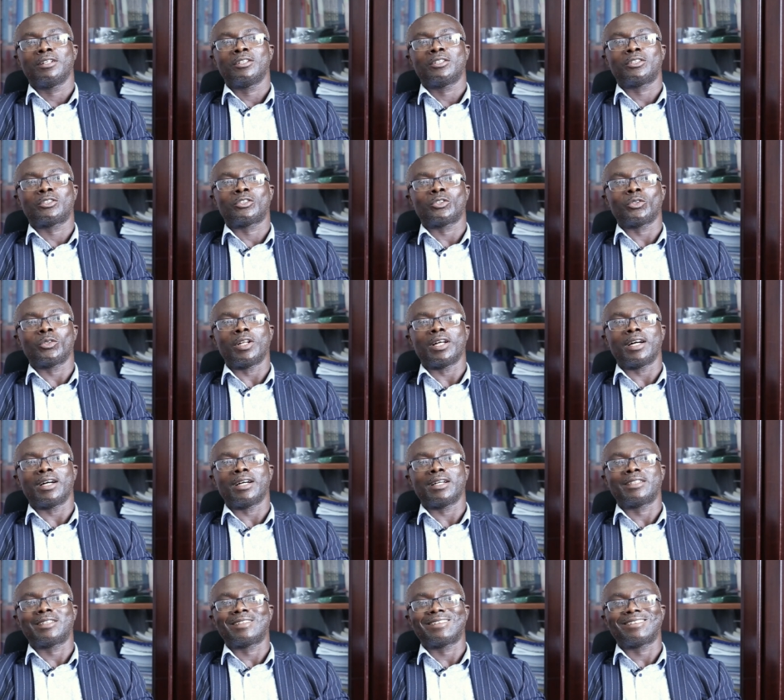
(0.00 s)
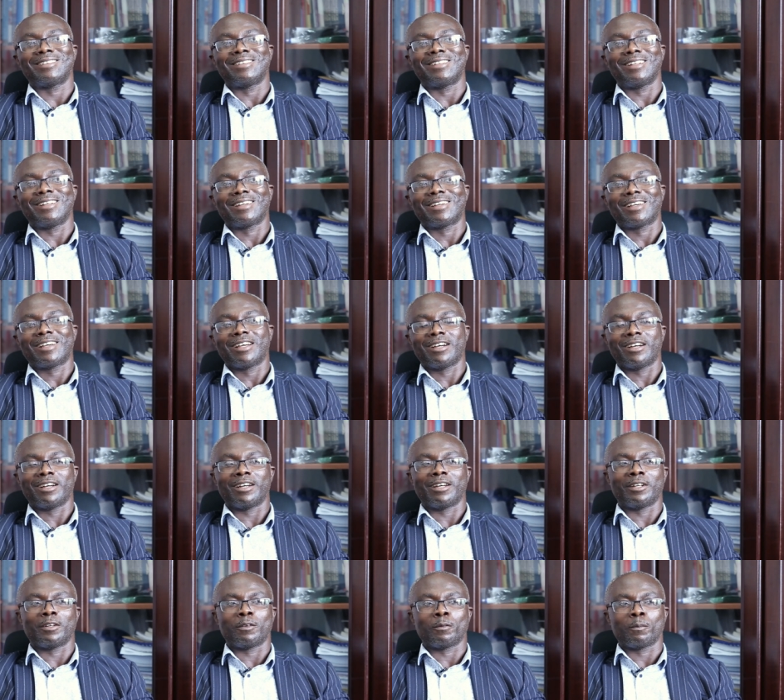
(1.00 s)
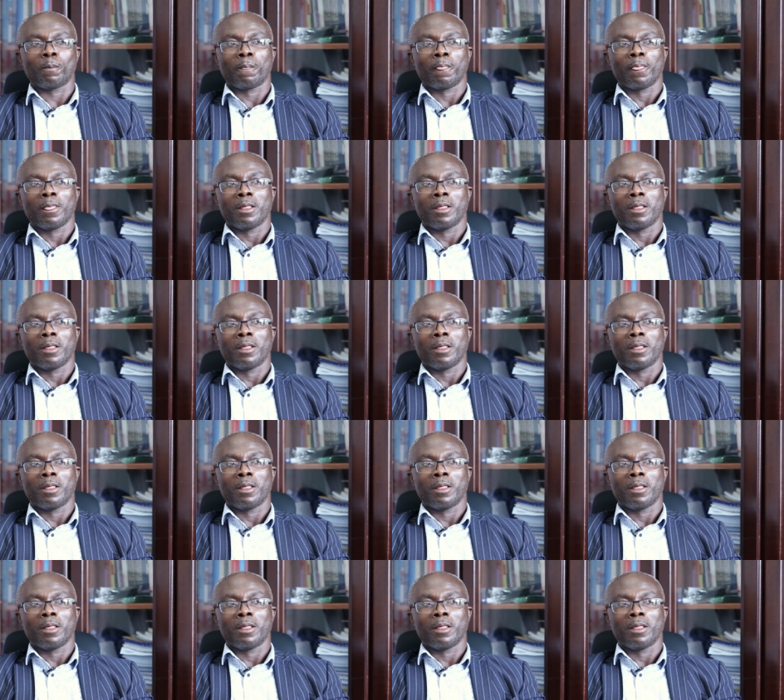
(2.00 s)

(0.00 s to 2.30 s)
so that they can